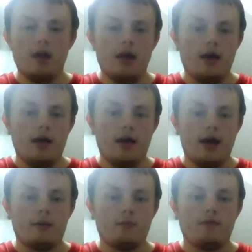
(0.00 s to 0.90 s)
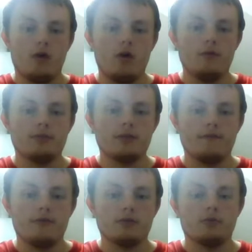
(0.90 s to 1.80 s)
then we've got, oops, I
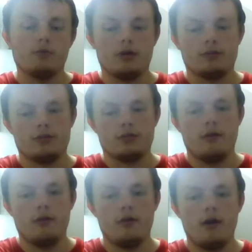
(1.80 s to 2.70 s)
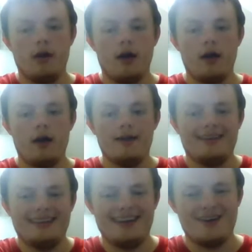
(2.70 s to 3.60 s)
forgot to ask you.
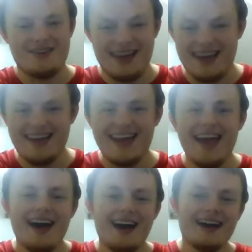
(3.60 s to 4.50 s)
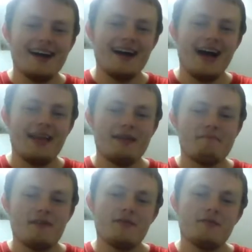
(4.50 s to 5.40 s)
Okay. And then
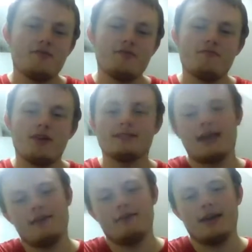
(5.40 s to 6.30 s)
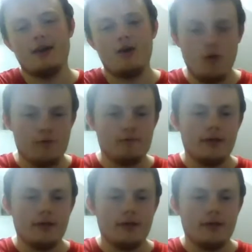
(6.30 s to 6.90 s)
Matthew Bourne writes, evening all.